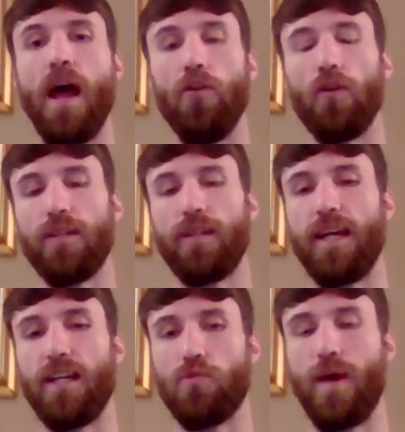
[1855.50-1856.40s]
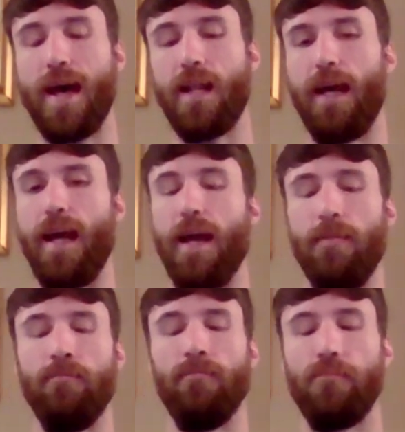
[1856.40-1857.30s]
Another thing as well,
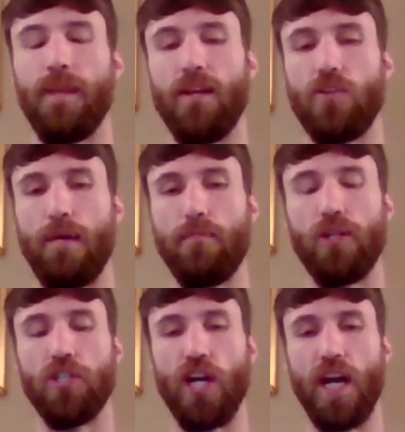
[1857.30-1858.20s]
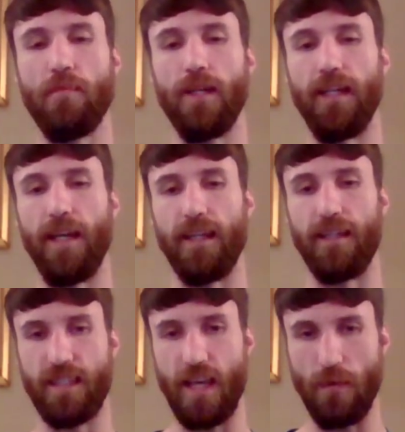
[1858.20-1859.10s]
um, do you remember in Germany they did
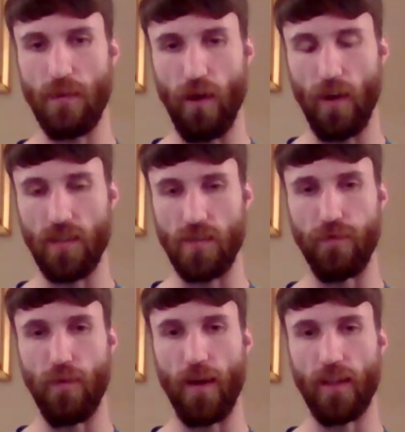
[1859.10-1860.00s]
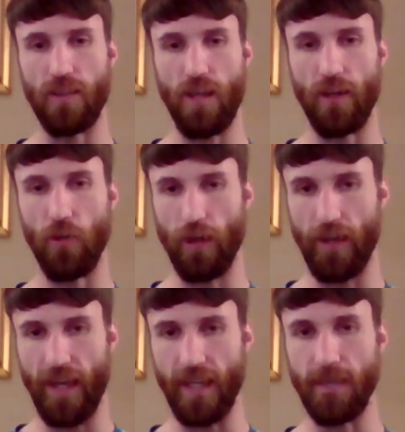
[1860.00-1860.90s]
the semi-finals and finals on another
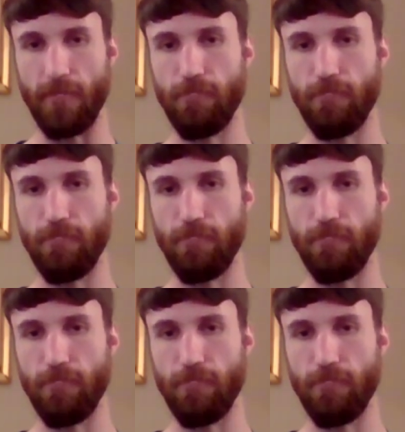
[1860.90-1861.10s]
day?